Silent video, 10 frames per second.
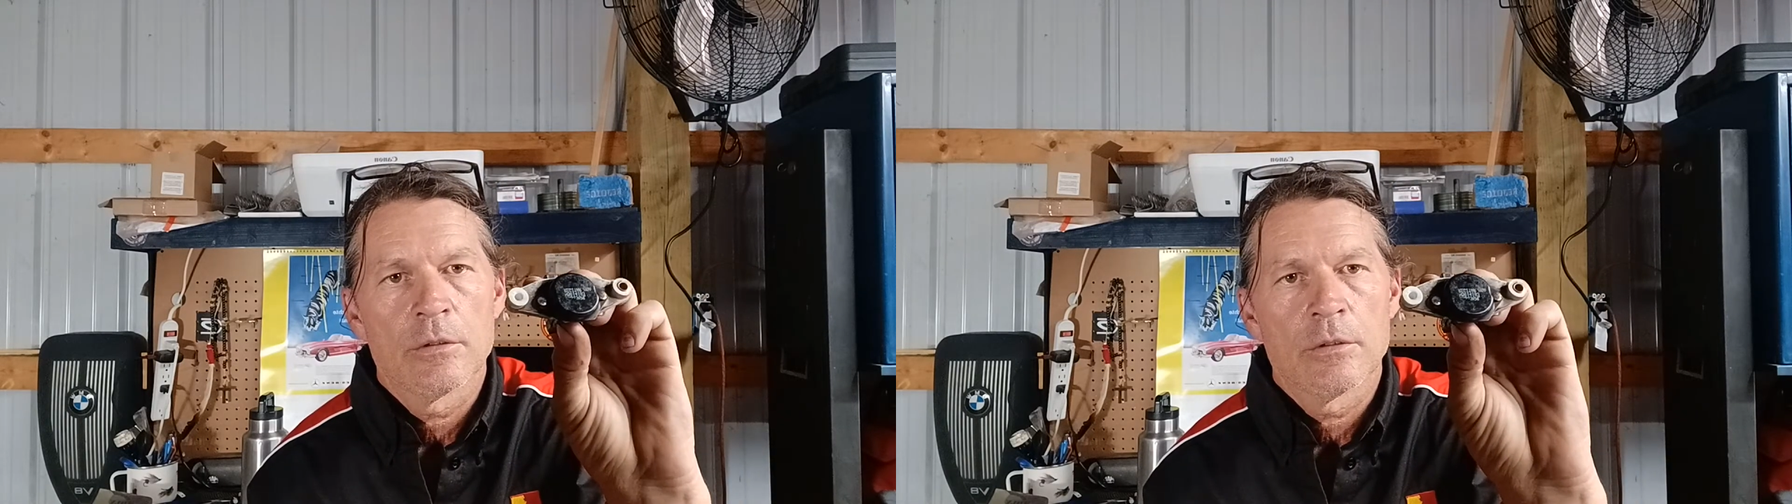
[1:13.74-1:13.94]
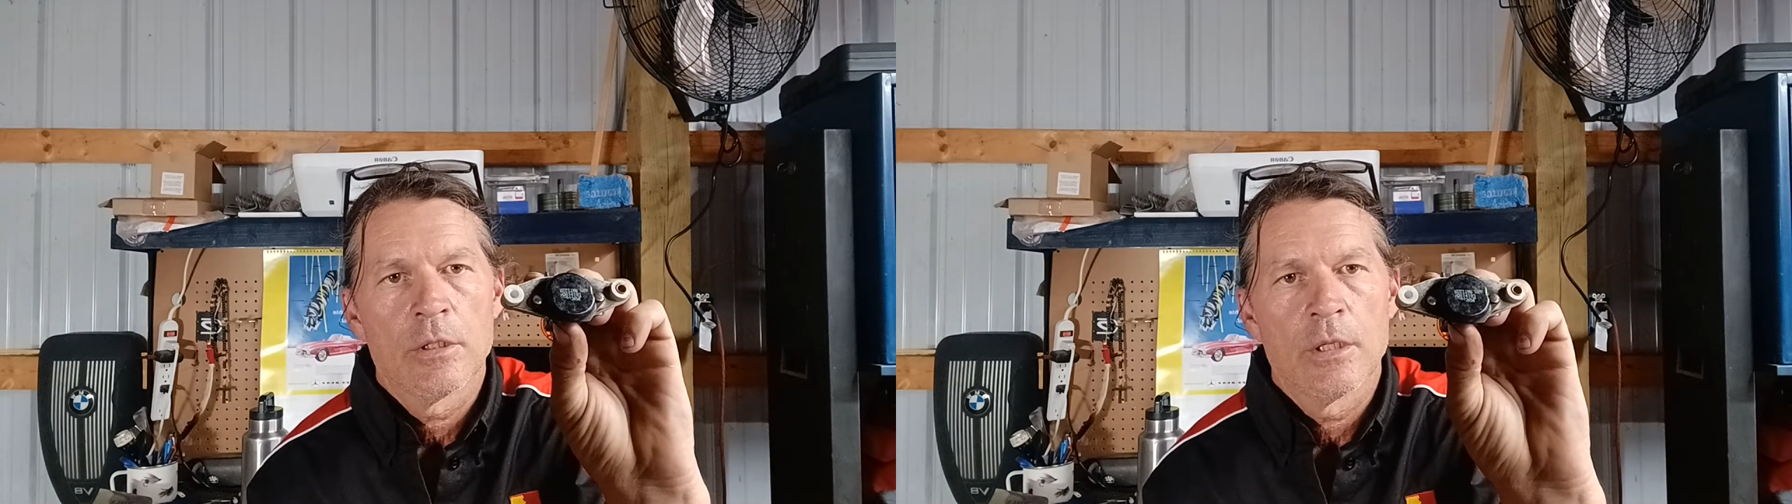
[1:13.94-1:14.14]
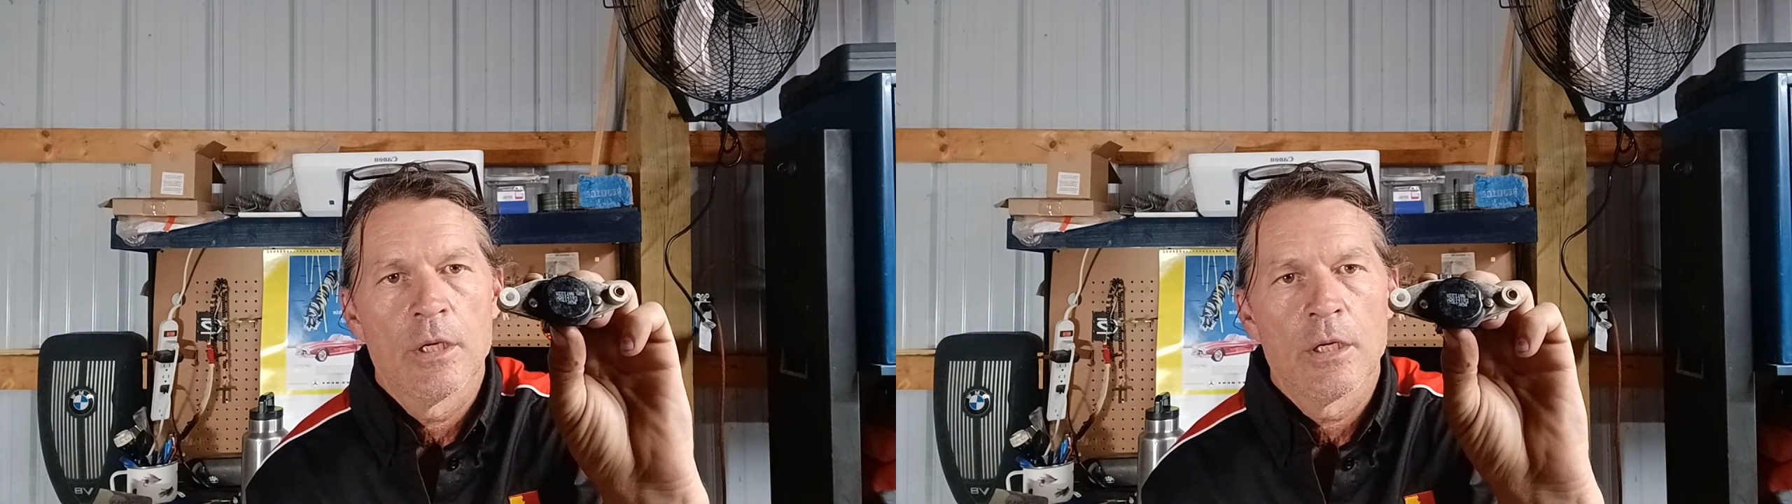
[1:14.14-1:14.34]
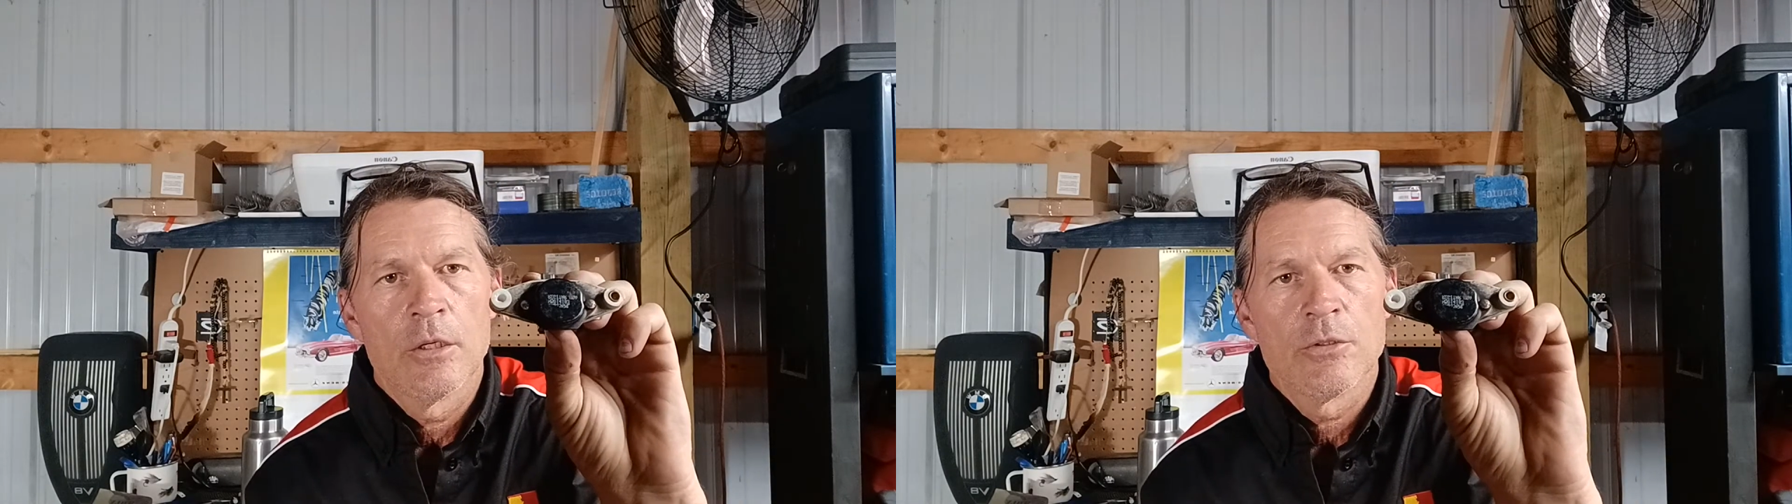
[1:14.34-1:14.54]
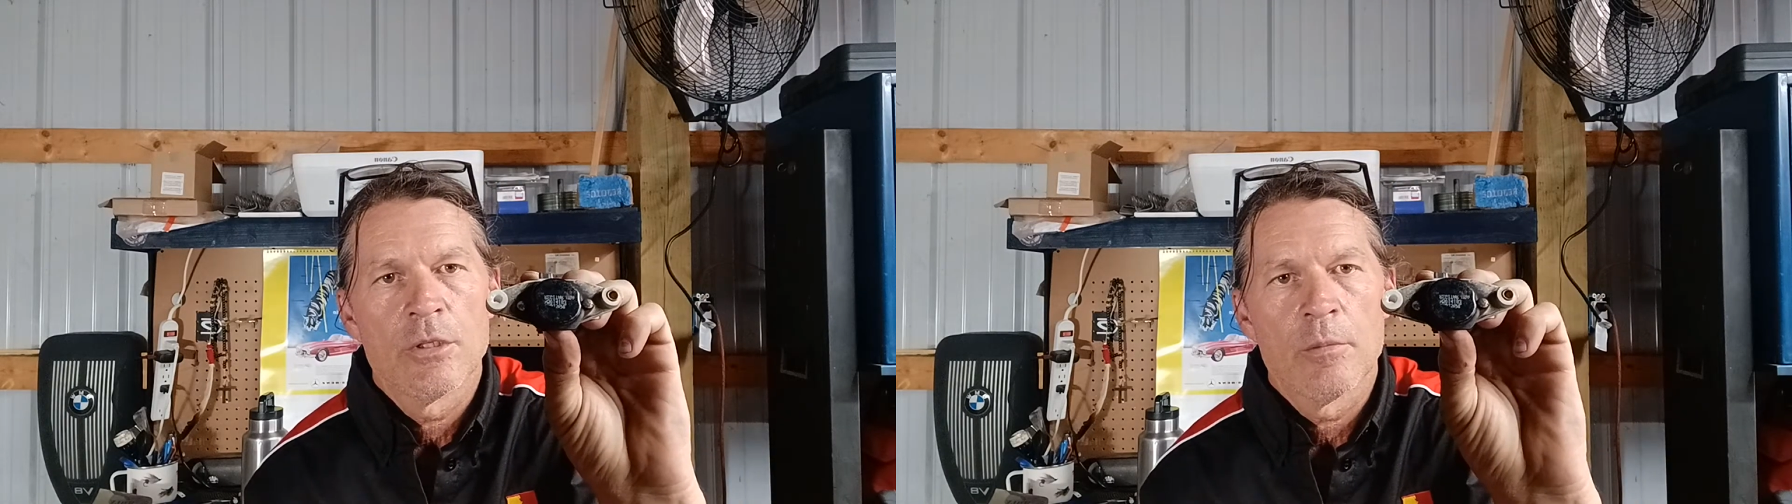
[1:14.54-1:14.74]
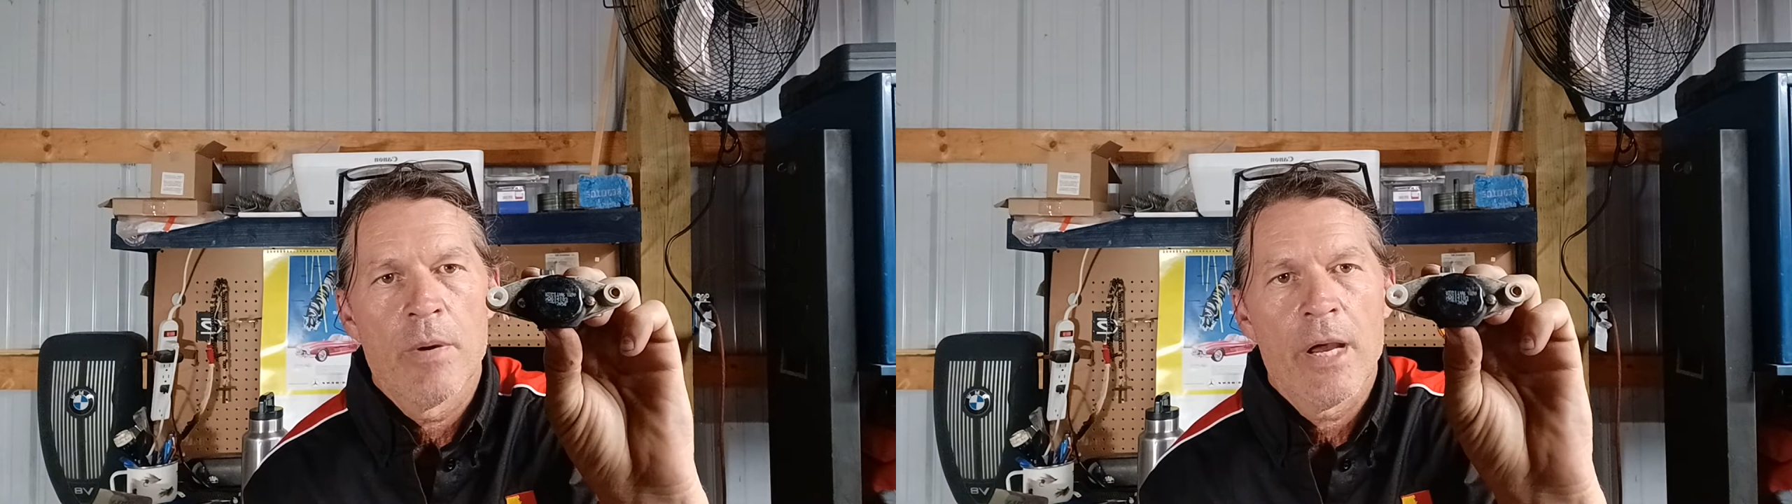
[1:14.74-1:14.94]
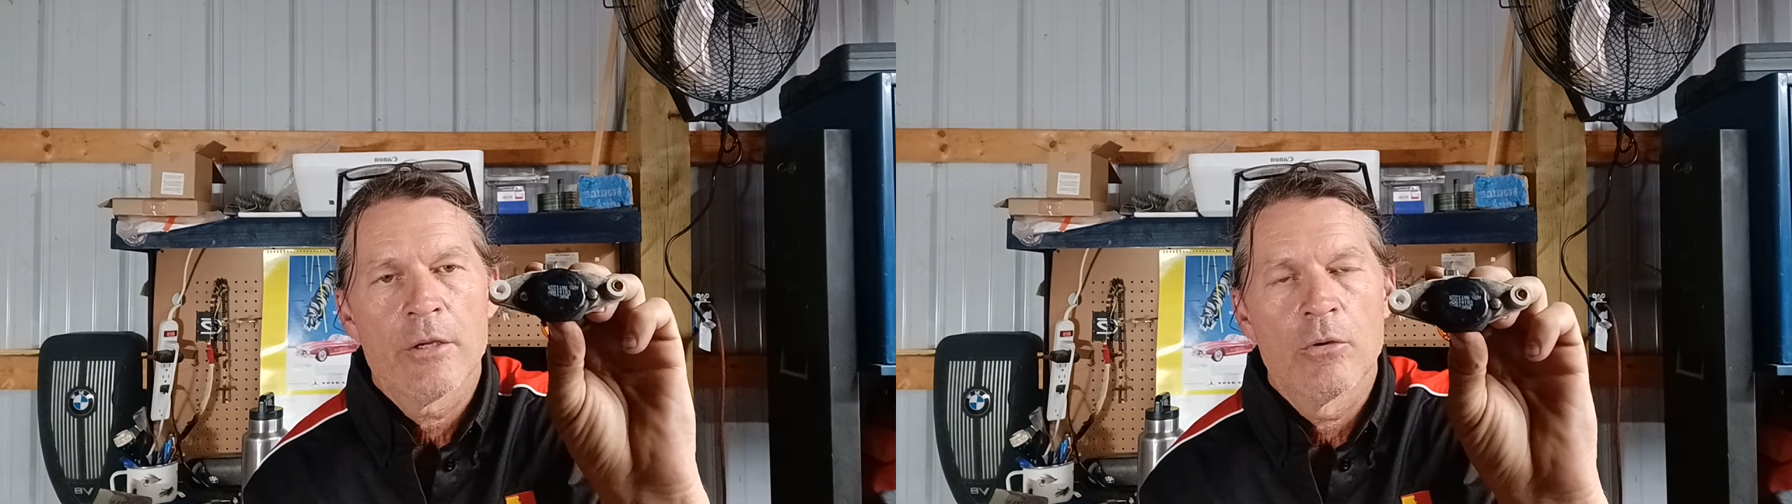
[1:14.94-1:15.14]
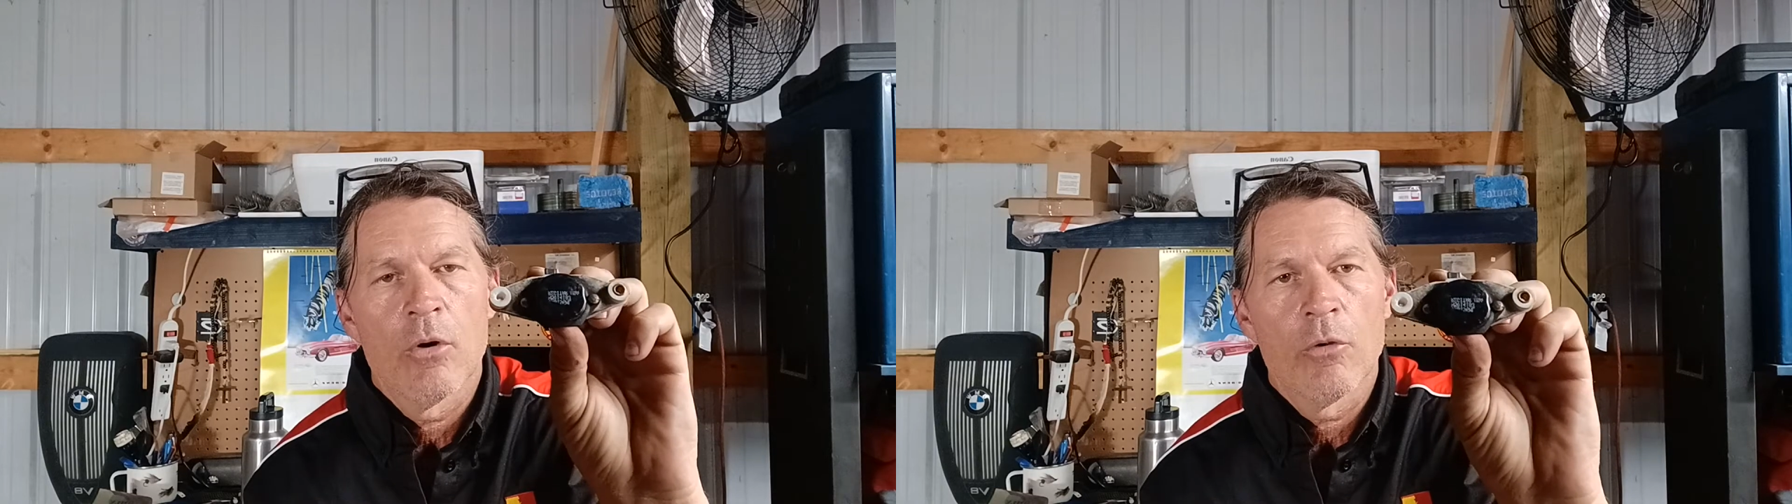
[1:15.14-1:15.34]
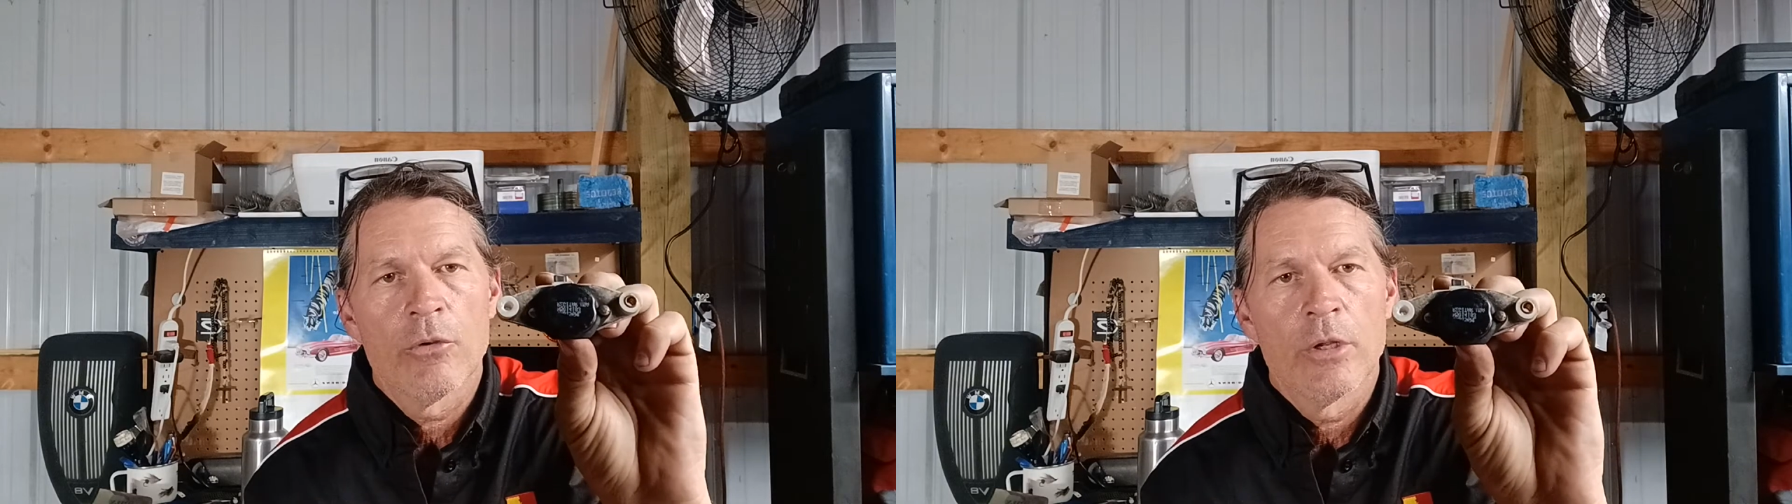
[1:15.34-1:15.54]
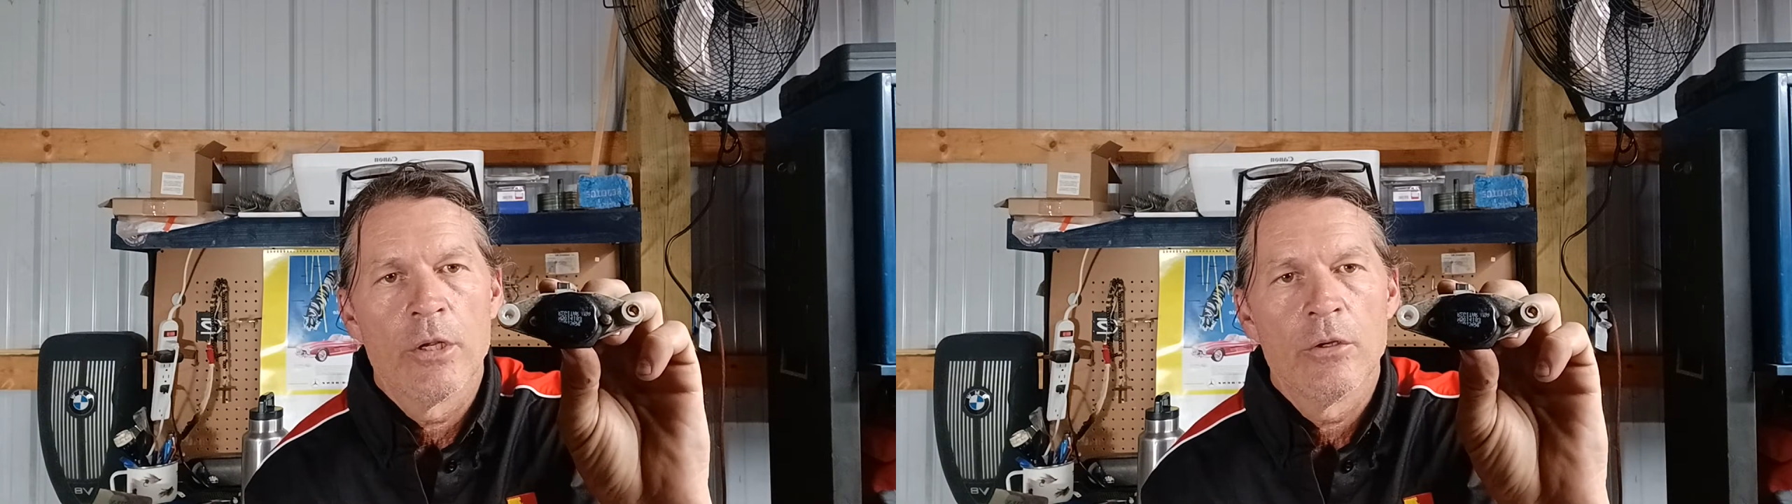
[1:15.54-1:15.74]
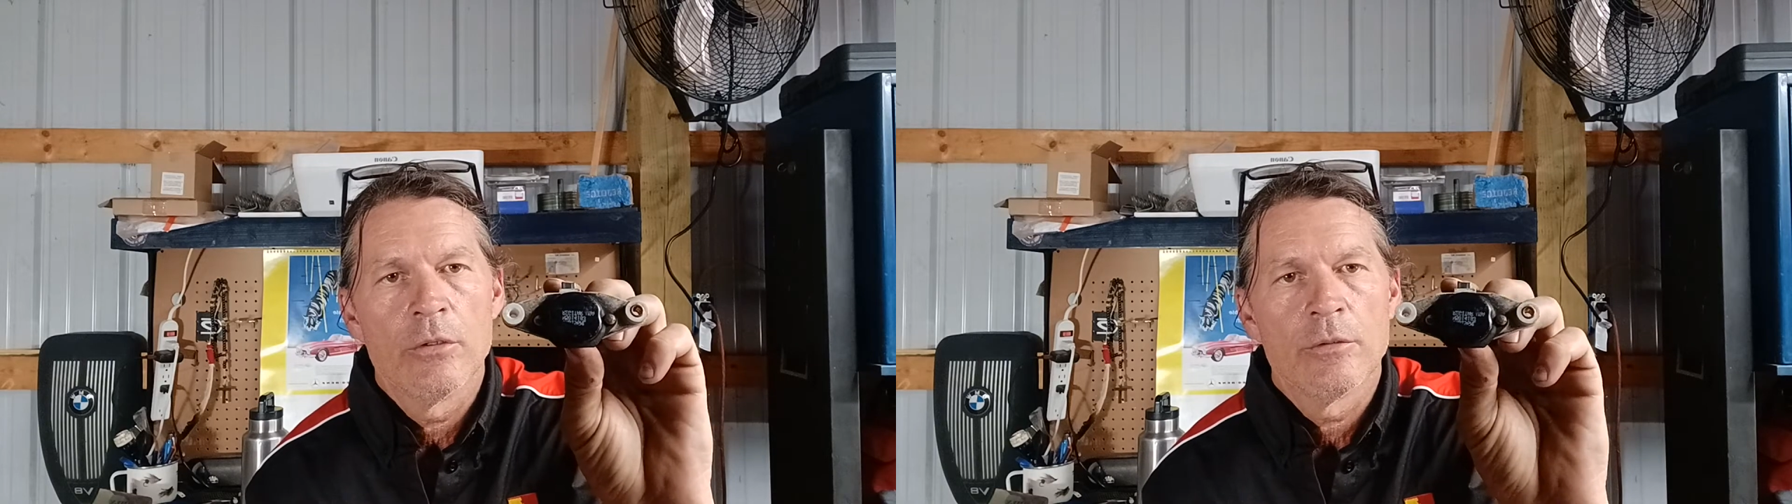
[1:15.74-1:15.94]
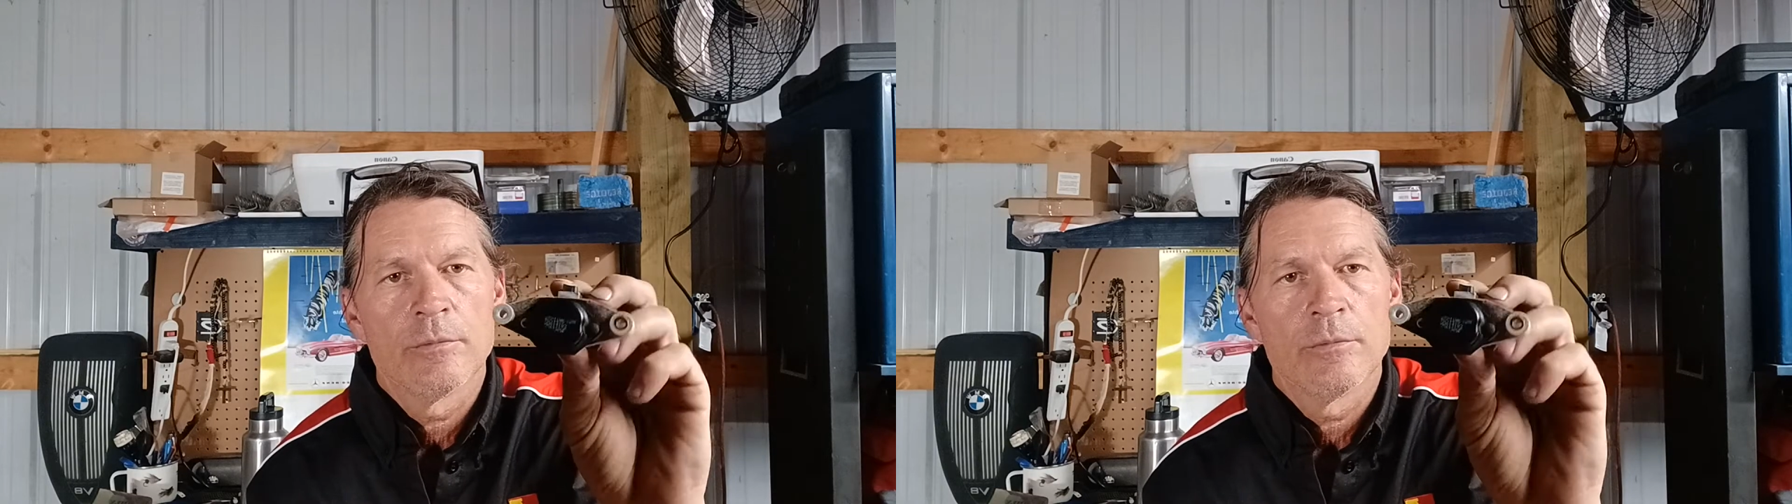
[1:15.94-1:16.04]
It goes in the back of your alternator,